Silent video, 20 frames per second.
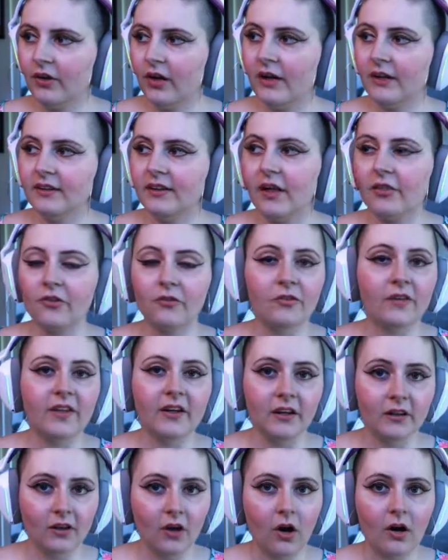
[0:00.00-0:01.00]
another really
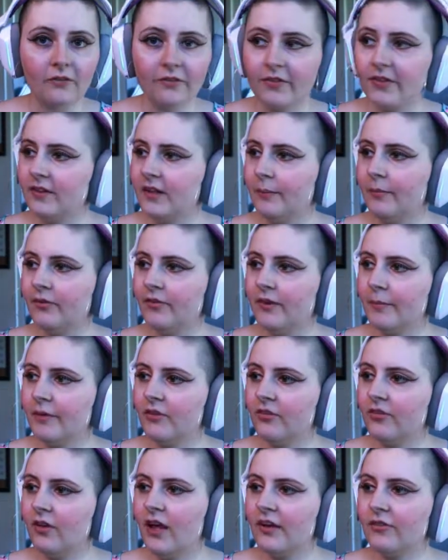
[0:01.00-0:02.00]
good card for the double summon
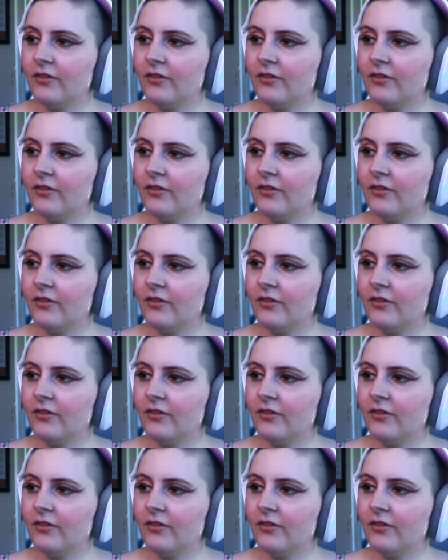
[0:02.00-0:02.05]
slot